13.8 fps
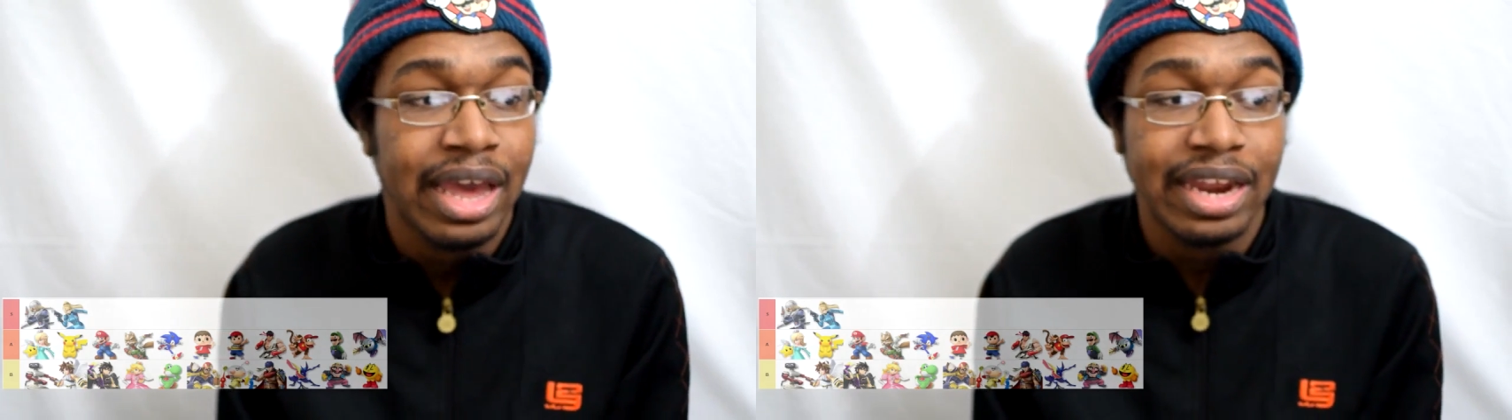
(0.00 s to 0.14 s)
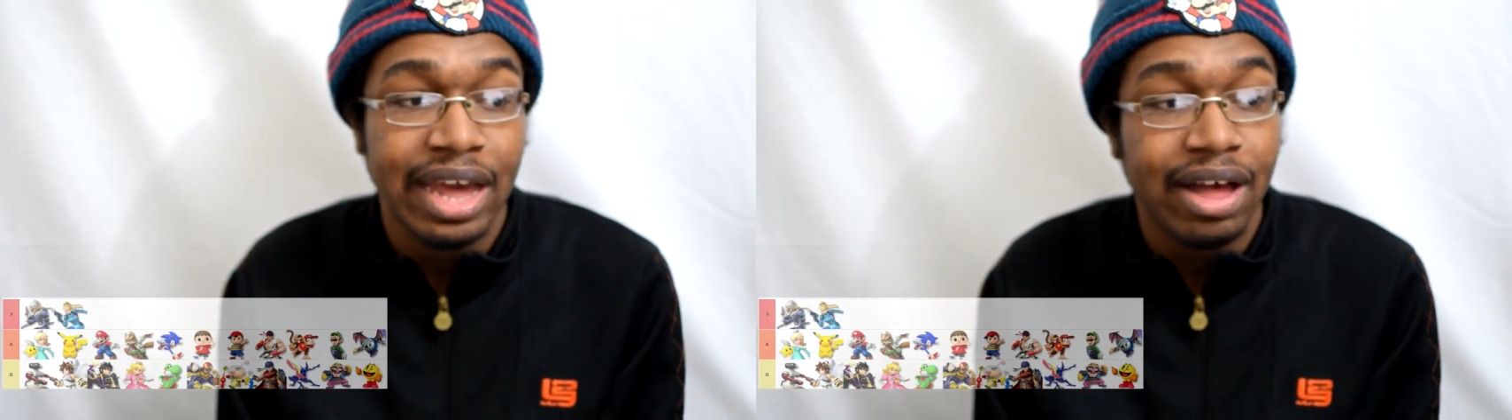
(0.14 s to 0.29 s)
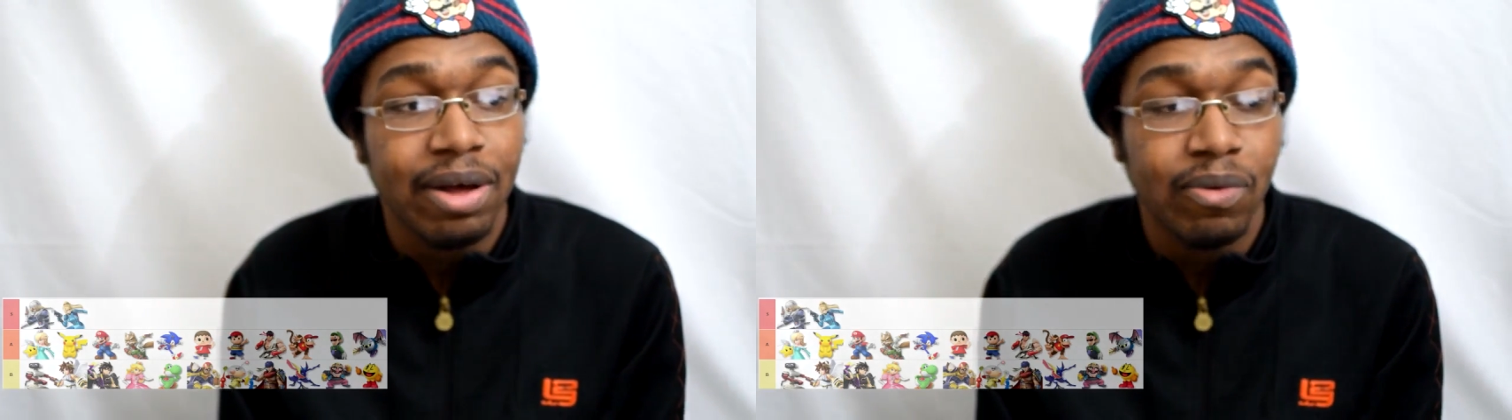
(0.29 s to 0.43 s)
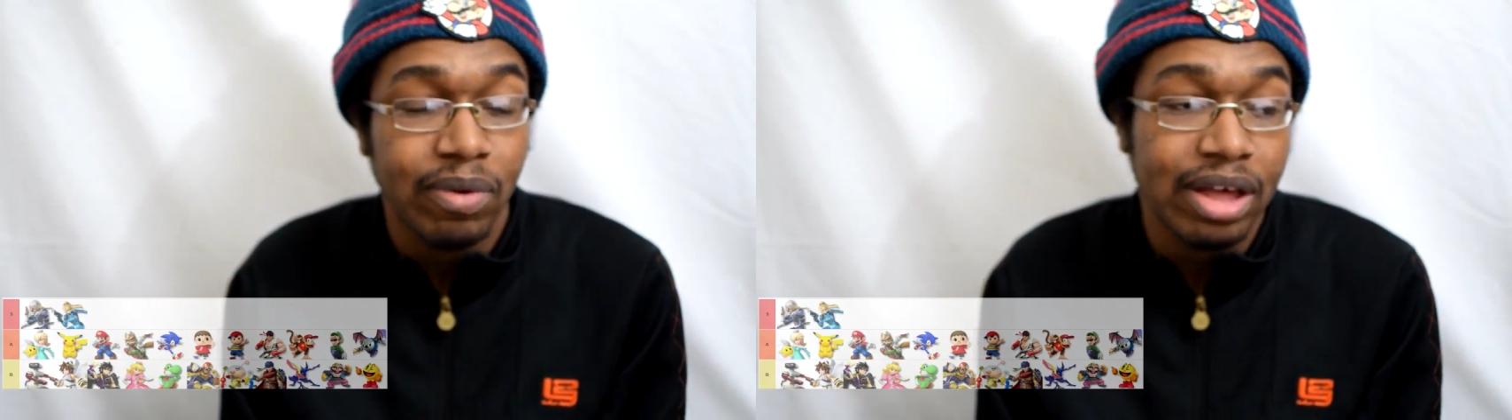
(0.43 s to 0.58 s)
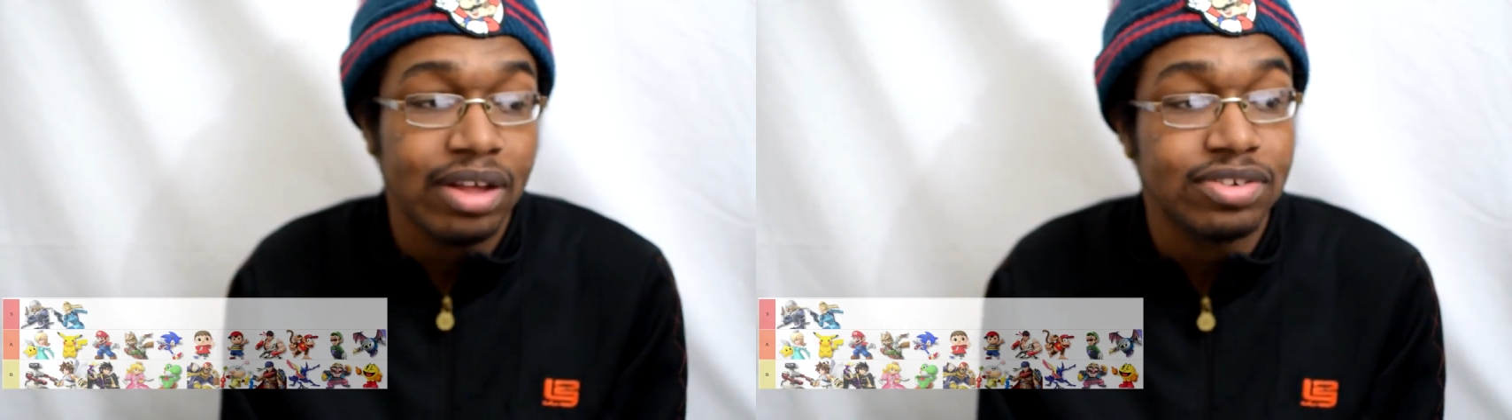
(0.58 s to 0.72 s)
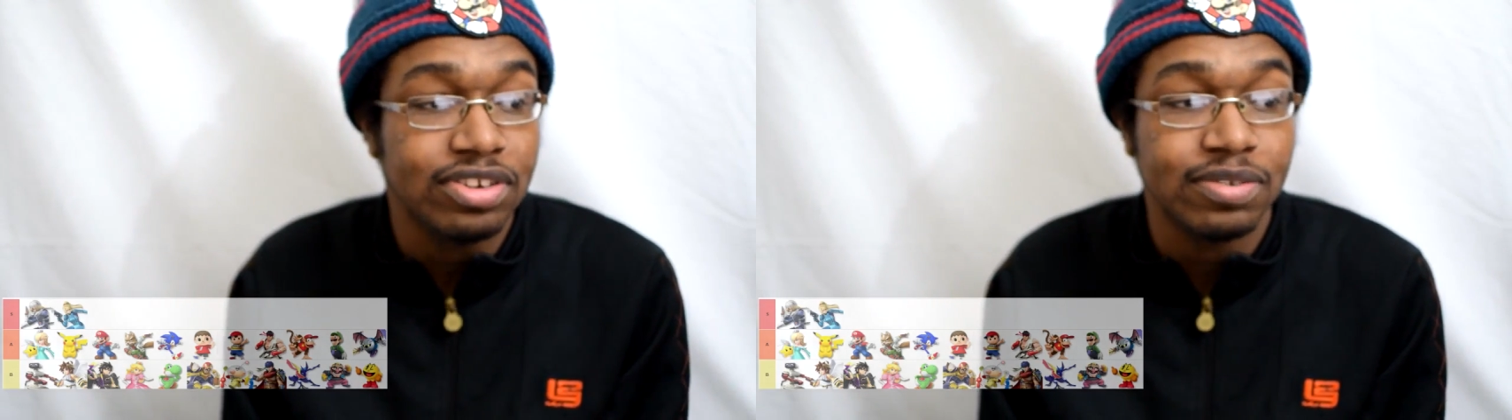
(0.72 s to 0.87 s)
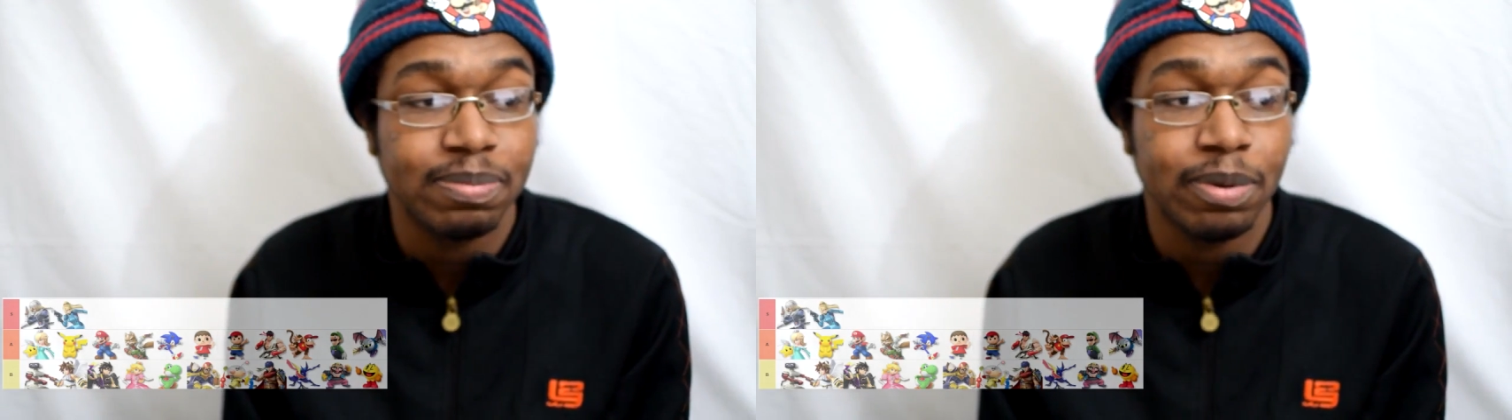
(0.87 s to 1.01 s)
and how well
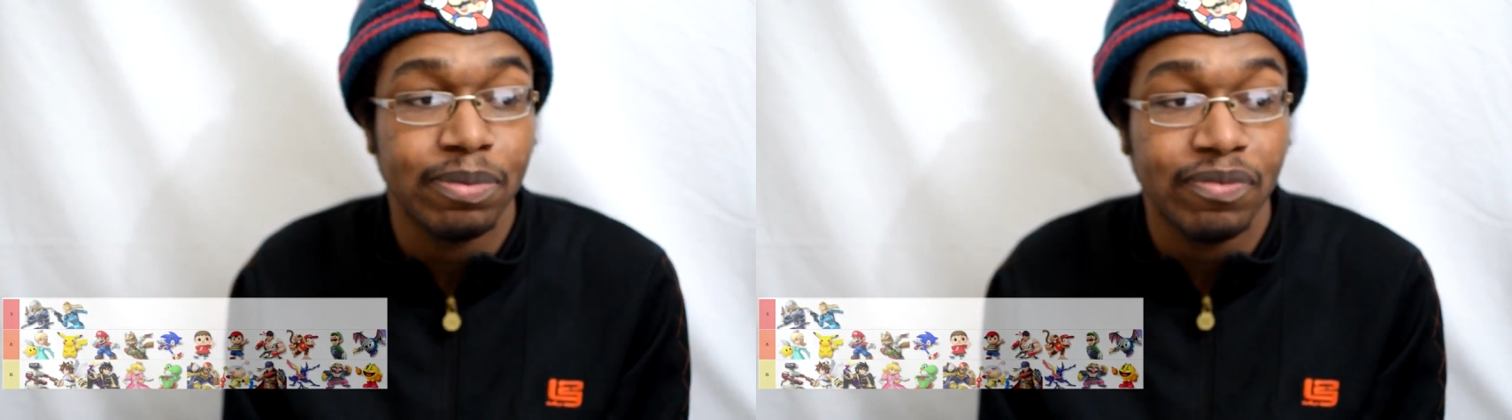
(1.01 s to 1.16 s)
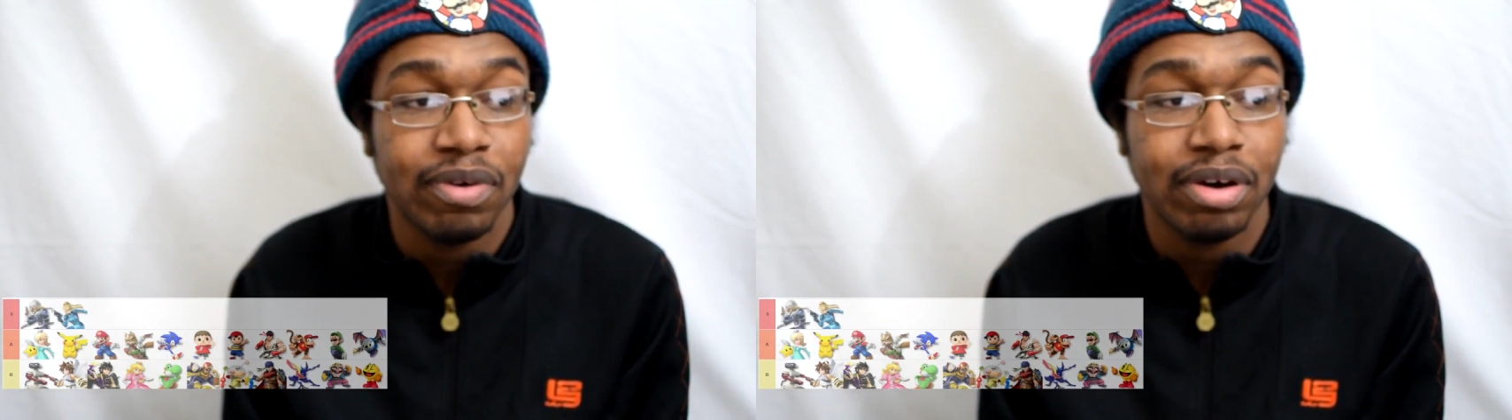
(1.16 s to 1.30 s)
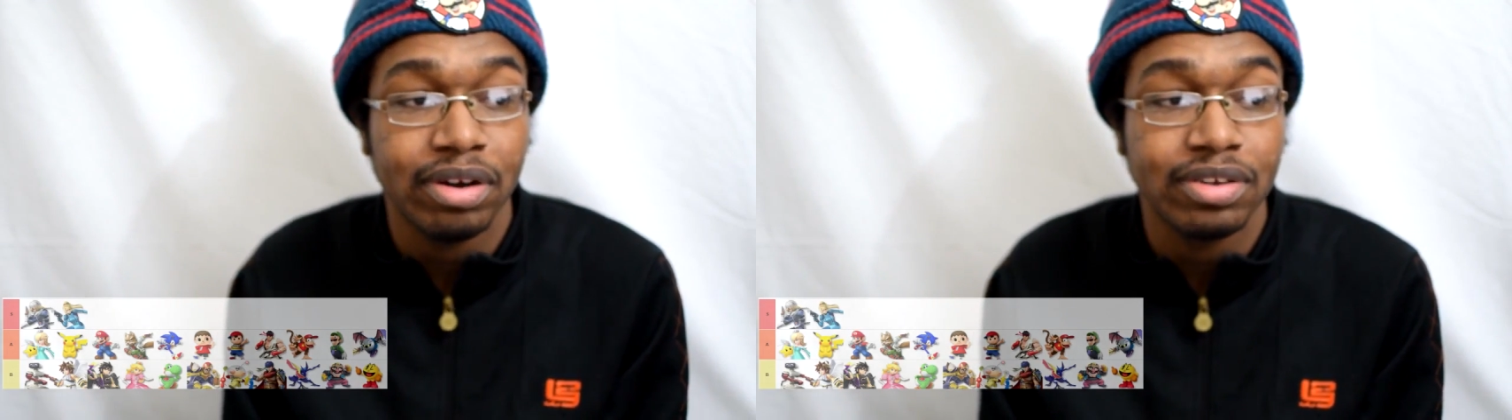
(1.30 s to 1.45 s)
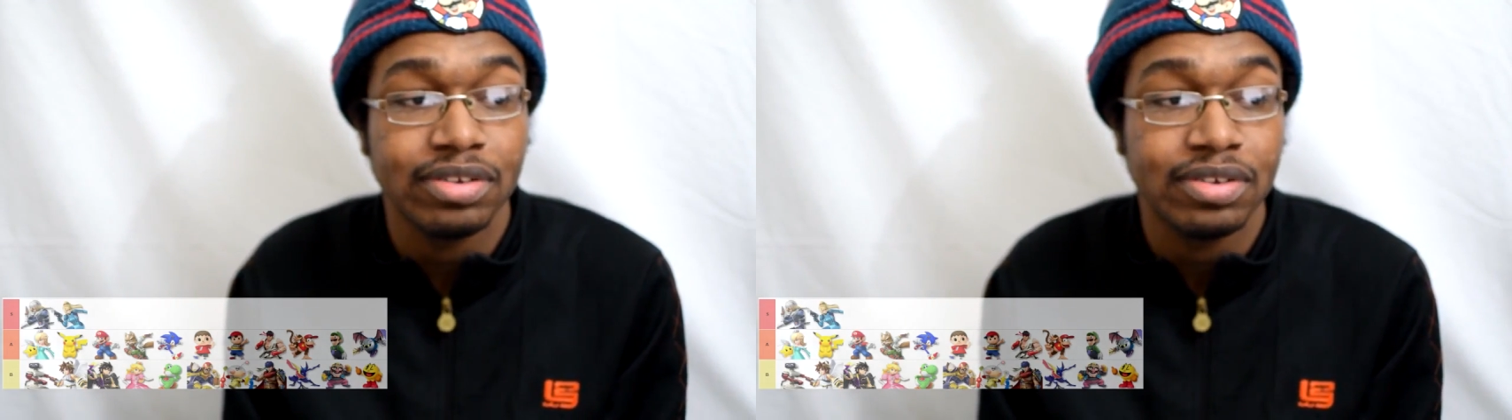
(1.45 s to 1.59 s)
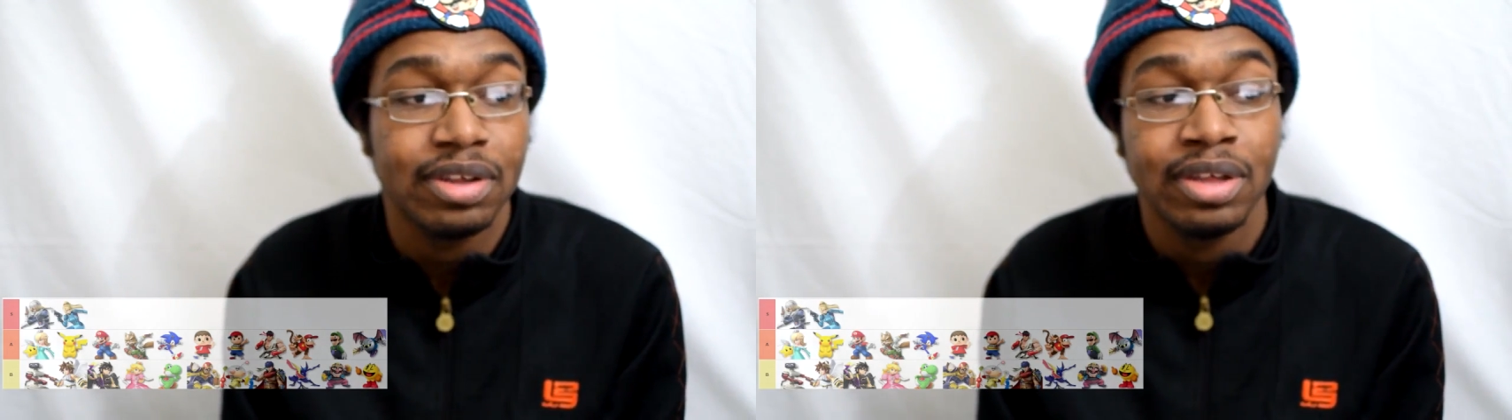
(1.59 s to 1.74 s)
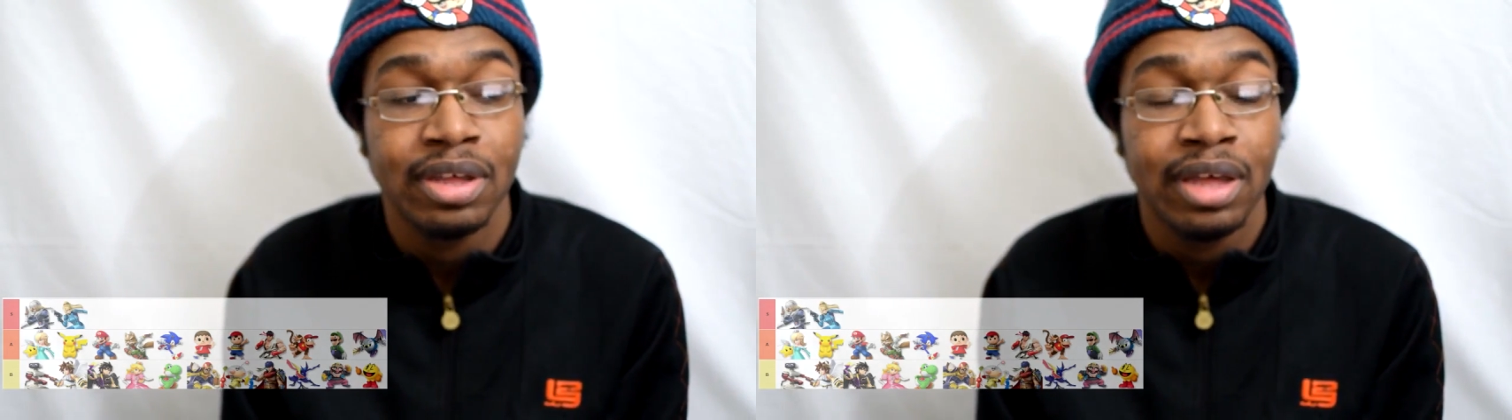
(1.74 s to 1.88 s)
she's performed